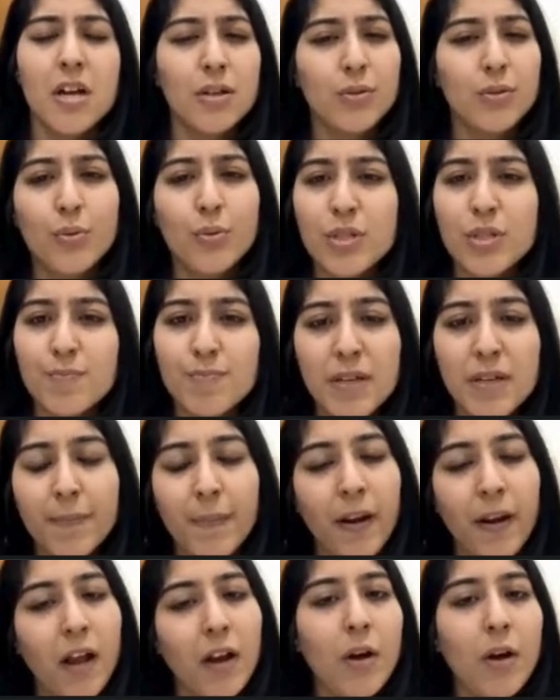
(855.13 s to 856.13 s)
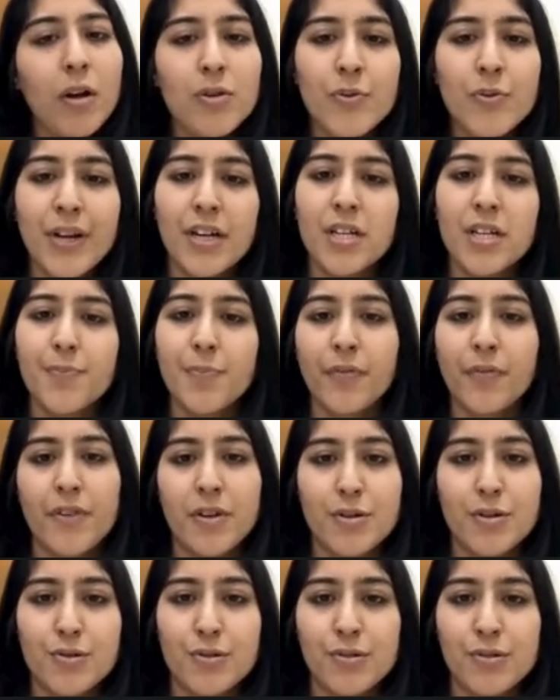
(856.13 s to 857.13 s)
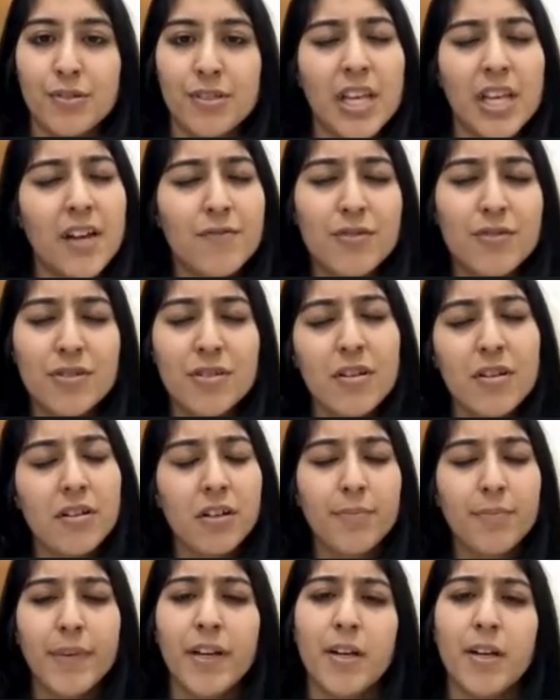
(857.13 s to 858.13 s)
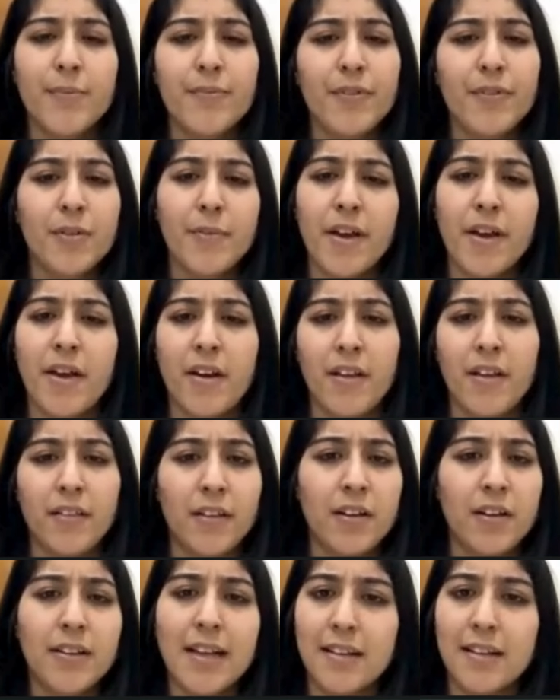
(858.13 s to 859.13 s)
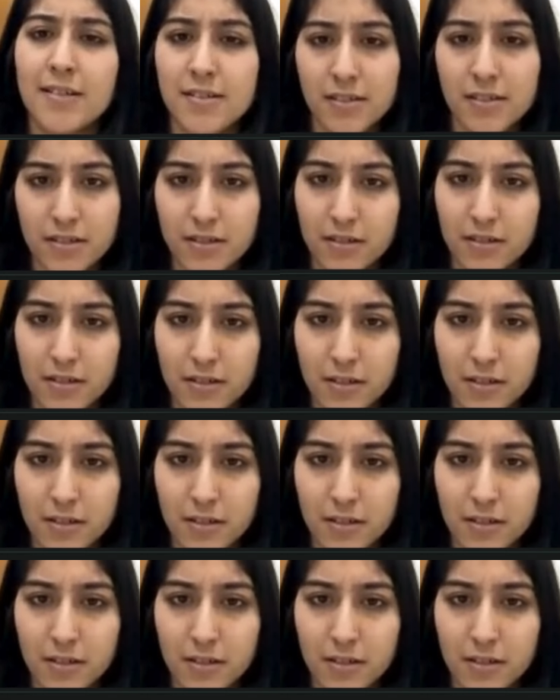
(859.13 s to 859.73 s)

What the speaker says: Those people are not trained professionals. They have just learned makeup from here and there. That's it.